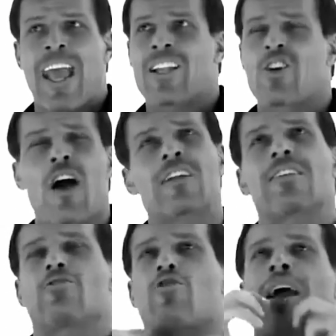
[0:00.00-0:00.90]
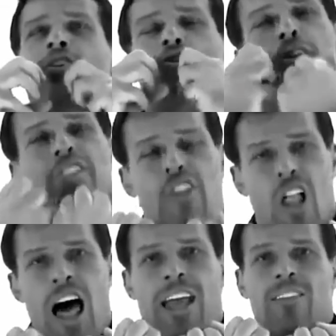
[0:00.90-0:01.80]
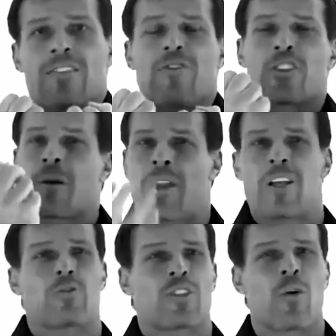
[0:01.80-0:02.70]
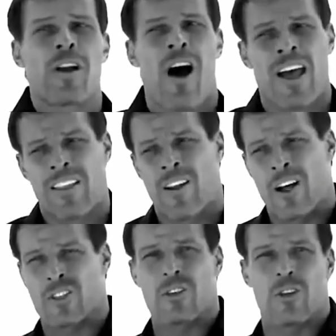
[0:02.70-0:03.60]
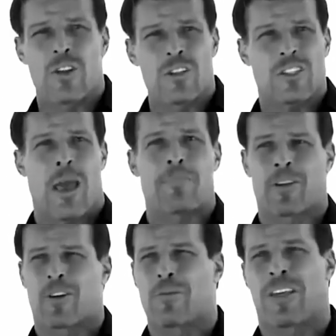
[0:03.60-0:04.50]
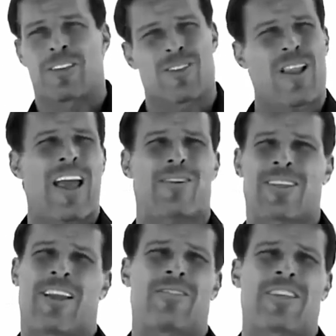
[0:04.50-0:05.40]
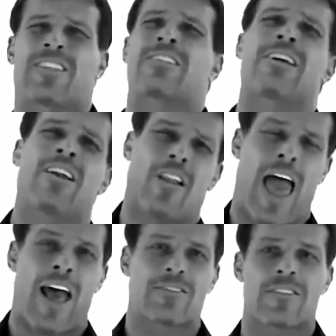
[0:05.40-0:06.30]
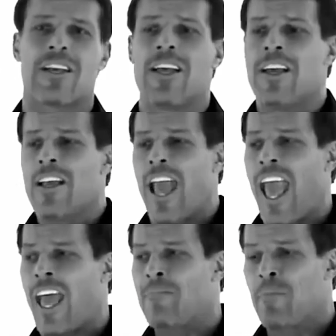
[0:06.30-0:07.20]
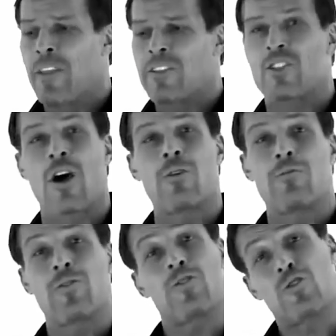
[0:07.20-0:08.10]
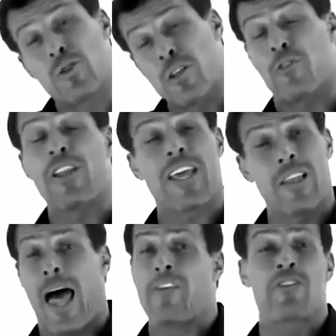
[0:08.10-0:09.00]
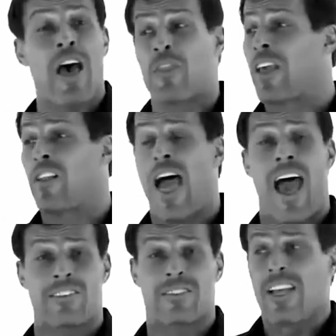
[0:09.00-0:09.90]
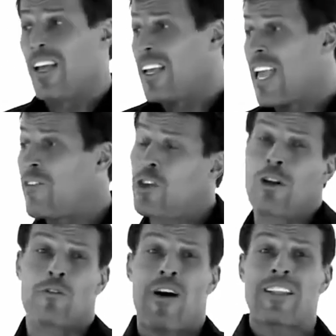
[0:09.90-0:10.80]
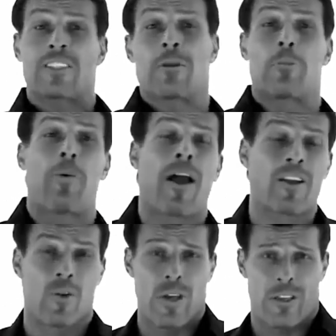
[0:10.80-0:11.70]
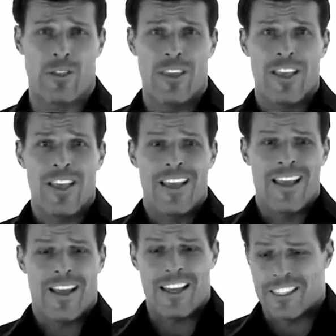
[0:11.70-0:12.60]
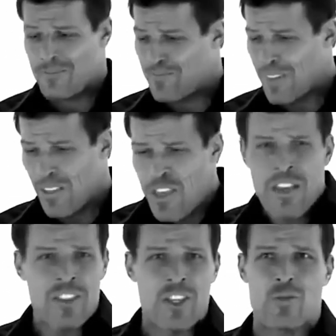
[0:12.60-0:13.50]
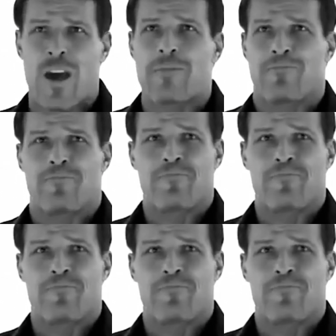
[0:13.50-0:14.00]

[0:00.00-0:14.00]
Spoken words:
And it's hard to try and crystallize for someone else what's going on, and then also they're a little skeptical because they're like, this isn't gonna last. And so, truthfully, in life, nothing lasts if you don't find somebody to partner with. Because think of it this way.